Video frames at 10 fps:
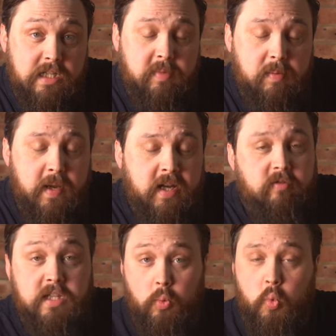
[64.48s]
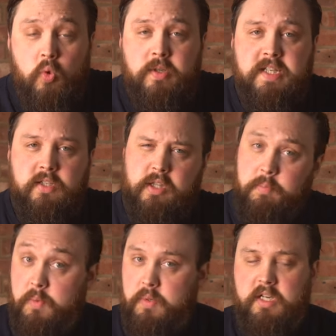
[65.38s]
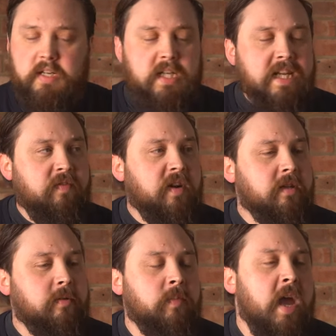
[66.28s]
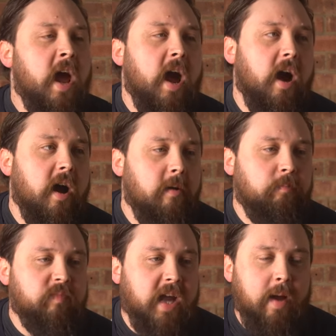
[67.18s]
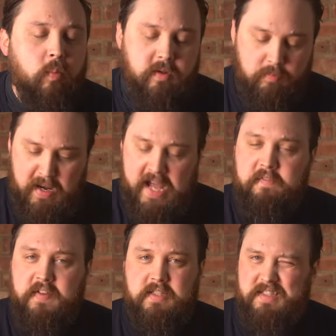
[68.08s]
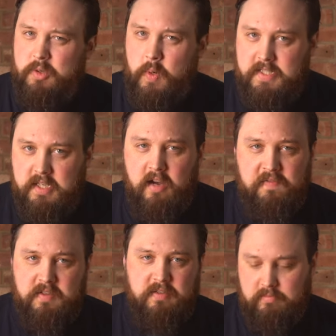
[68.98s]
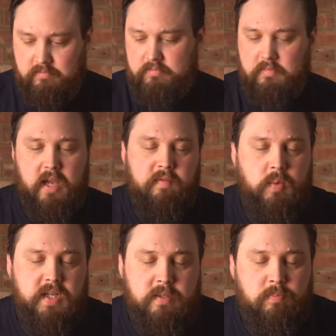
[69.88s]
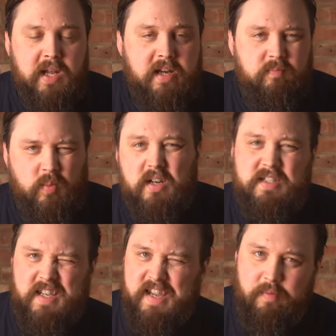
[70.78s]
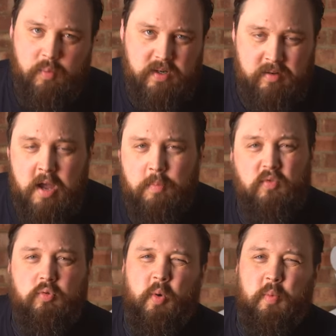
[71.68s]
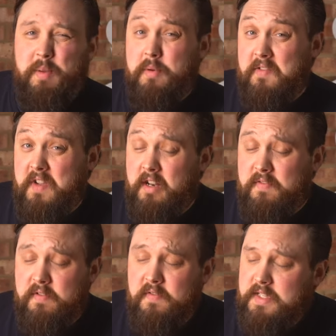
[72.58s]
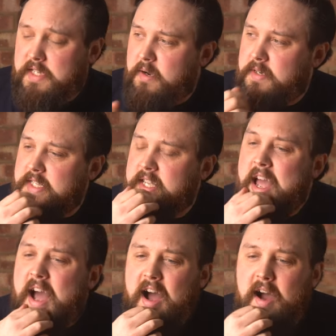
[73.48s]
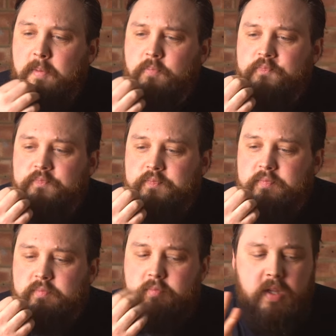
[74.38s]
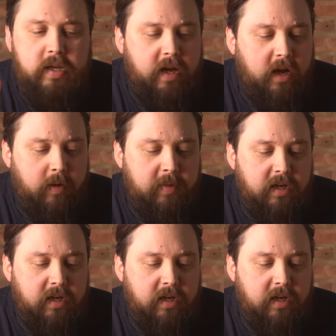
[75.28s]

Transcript: little bit better in the water so that people can identify them. And with black fins, it's quite tough because everyone has black, well, I say everyone, more and more people have colorful fins nowadays. I used gear.